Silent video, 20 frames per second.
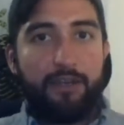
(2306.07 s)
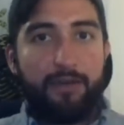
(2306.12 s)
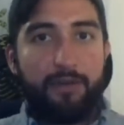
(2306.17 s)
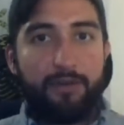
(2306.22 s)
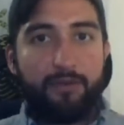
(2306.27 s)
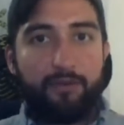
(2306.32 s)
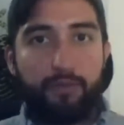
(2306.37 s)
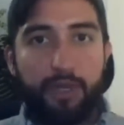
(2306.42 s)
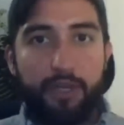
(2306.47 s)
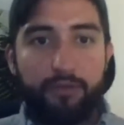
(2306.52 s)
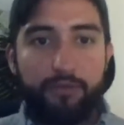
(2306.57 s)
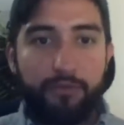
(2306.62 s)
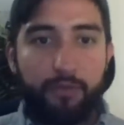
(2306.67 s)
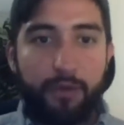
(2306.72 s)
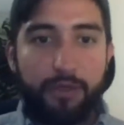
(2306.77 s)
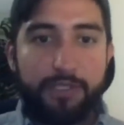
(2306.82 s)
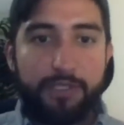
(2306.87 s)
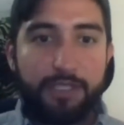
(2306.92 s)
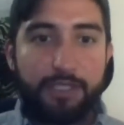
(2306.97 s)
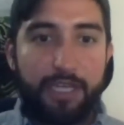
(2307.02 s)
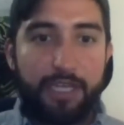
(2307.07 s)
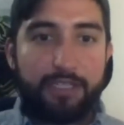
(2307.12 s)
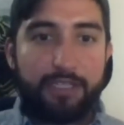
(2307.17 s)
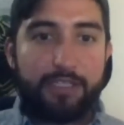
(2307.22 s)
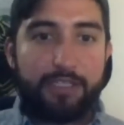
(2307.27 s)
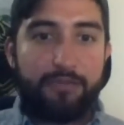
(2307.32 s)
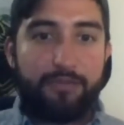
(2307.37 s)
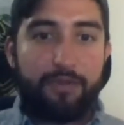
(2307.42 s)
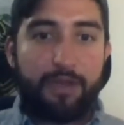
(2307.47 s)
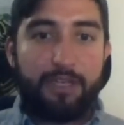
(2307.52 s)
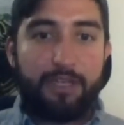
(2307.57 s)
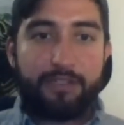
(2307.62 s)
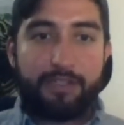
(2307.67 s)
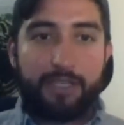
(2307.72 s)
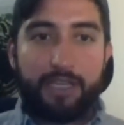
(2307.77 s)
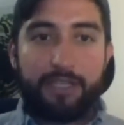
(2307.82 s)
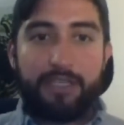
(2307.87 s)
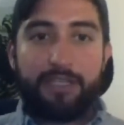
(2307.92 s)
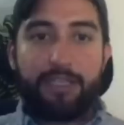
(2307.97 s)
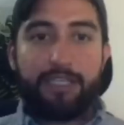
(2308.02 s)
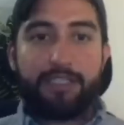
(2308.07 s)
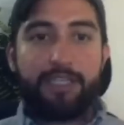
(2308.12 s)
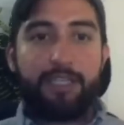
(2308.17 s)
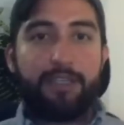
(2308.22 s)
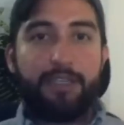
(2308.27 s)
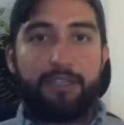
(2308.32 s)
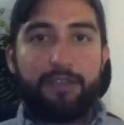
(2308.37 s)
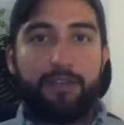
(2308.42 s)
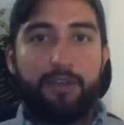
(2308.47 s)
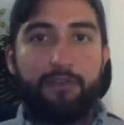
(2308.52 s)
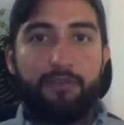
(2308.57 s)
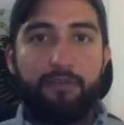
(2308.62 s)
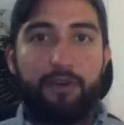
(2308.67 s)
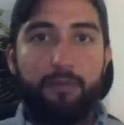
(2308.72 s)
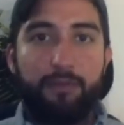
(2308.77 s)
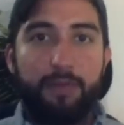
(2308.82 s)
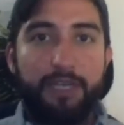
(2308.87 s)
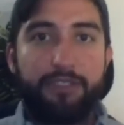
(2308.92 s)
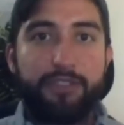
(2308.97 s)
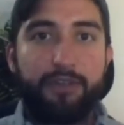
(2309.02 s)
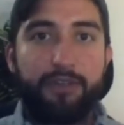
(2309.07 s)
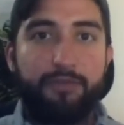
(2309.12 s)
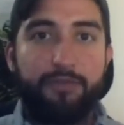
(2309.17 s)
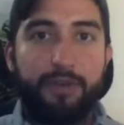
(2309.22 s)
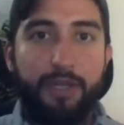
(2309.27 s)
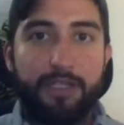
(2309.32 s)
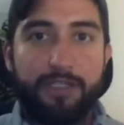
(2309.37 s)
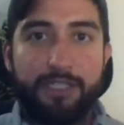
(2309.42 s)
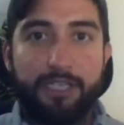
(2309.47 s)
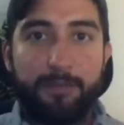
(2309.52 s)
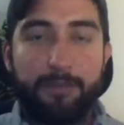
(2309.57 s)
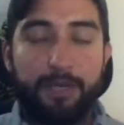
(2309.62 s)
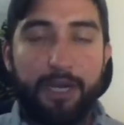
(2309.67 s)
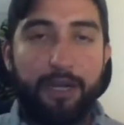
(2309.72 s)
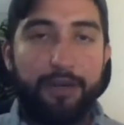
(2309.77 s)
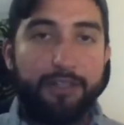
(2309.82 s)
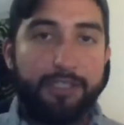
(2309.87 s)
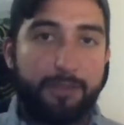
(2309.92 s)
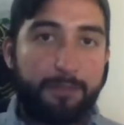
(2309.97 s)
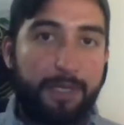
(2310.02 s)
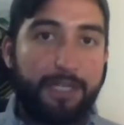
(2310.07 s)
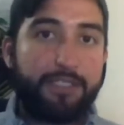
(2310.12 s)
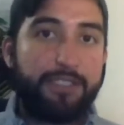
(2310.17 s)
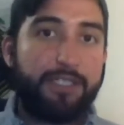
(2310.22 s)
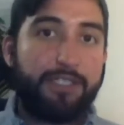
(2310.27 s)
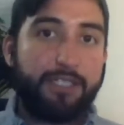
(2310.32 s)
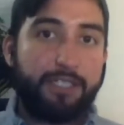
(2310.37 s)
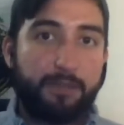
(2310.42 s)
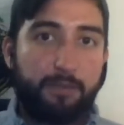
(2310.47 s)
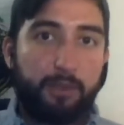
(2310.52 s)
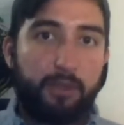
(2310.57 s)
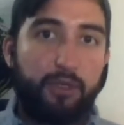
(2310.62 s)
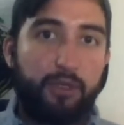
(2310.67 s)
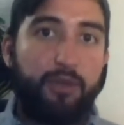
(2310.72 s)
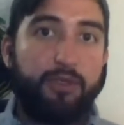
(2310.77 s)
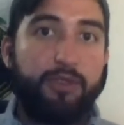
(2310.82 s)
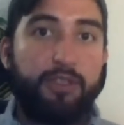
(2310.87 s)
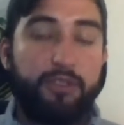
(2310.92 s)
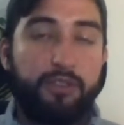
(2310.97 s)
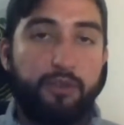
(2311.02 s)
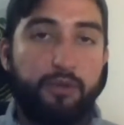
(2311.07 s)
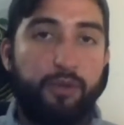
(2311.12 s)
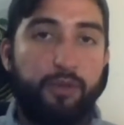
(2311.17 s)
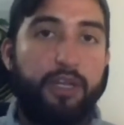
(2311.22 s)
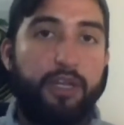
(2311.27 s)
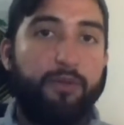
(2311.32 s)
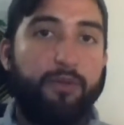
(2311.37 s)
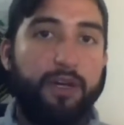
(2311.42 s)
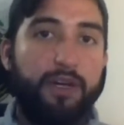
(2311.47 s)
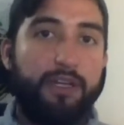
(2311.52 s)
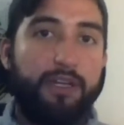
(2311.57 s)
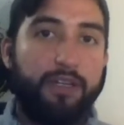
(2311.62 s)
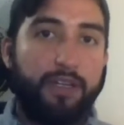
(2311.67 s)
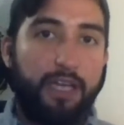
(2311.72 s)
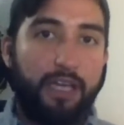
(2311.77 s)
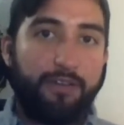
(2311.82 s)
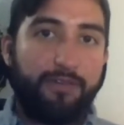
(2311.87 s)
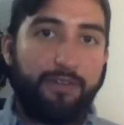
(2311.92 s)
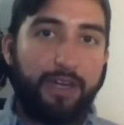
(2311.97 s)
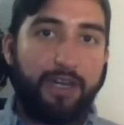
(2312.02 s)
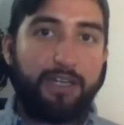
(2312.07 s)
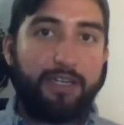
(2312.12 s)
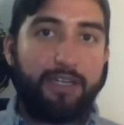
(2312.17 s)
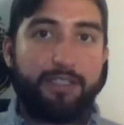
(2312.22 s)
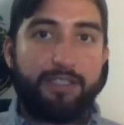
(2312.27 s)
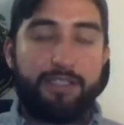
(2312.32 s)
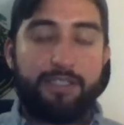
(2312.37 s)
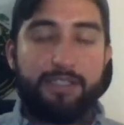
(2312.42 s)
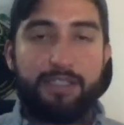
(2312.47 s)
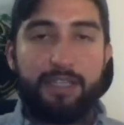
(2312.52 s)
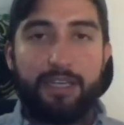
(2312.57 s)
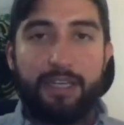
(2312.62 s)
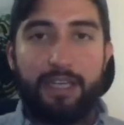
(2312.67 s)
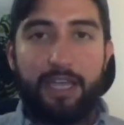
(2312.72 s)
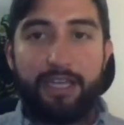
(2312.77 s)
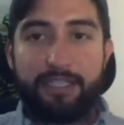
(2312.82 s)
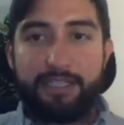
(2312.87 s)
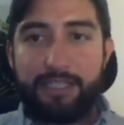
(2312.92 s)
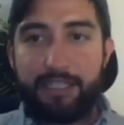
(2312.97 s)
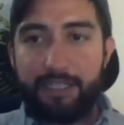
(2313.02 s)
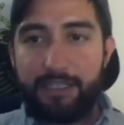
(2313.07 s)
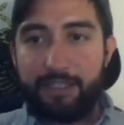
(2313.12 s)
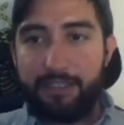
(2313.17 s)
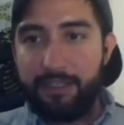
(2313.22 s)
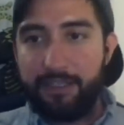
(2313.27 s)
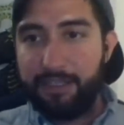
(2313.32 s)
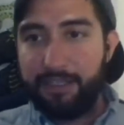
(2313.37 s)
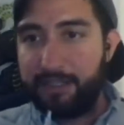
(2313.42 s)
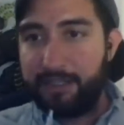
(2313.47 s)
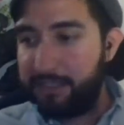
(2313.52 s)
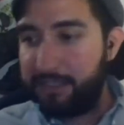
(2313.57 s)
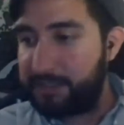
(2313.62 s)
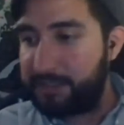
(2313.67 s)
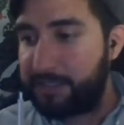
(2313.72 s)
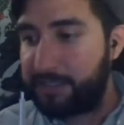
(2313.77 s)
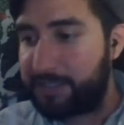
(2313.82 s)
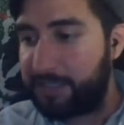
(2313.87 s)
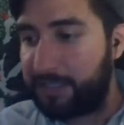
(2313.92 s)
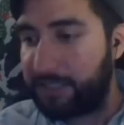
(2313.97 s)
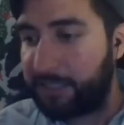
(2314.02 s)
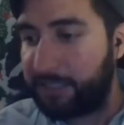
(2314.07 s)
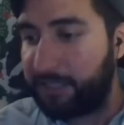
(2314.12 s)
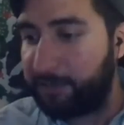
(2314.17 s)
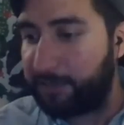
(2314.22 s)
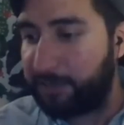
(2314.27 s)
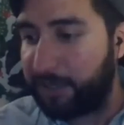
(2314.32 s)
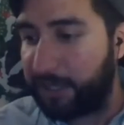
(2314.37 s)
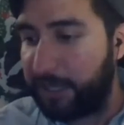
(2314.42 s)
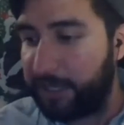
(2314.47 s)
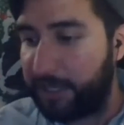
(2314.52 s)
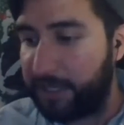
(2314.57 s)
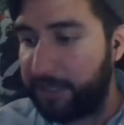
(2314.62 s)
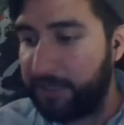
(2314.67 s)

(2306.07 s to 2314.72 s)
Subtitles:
reinforcing that defense. I think that's something for Mexico fans to keep an eye on, especially since Munoz is 21 and Vargas is 18. So that's something to keep an eye on.